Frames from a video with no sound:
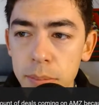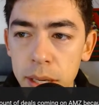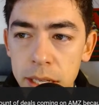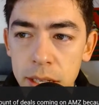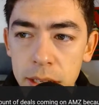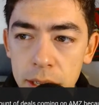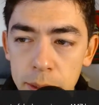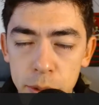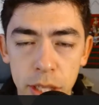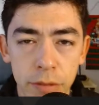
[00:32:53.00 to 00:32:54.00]
but
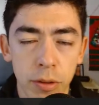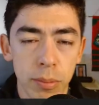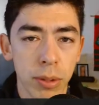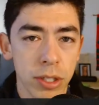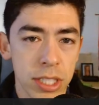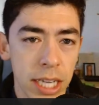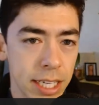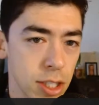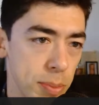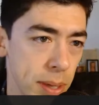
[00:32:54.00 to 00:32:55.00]
i'm looking for books that i
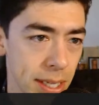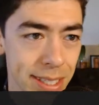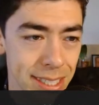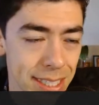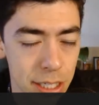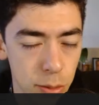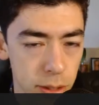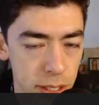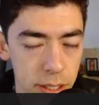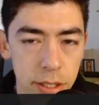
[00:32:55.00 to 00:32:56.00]
can spend at least like
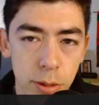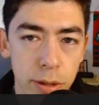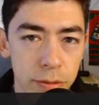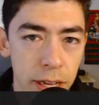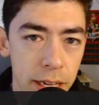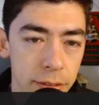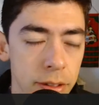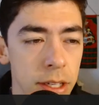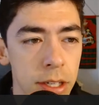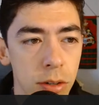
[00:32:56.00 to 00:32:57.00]
20 25
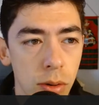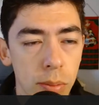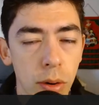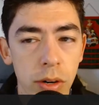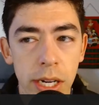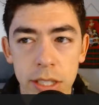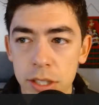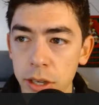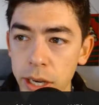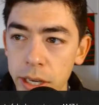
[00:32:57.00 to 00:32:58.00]
or more on
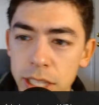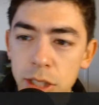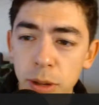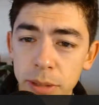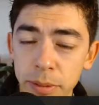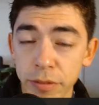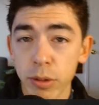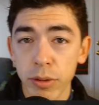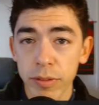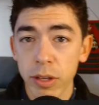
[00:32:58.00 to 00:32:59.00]
so i'd say there's probably going to be
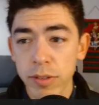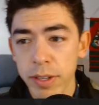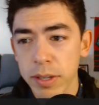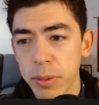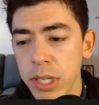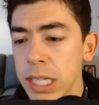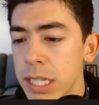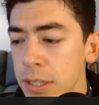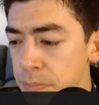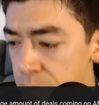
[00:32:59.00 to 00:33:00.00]
fewer of those available
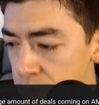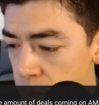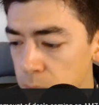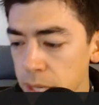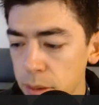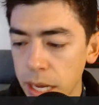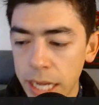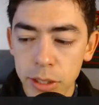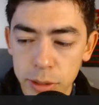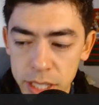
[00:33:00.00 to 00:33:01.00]
but i do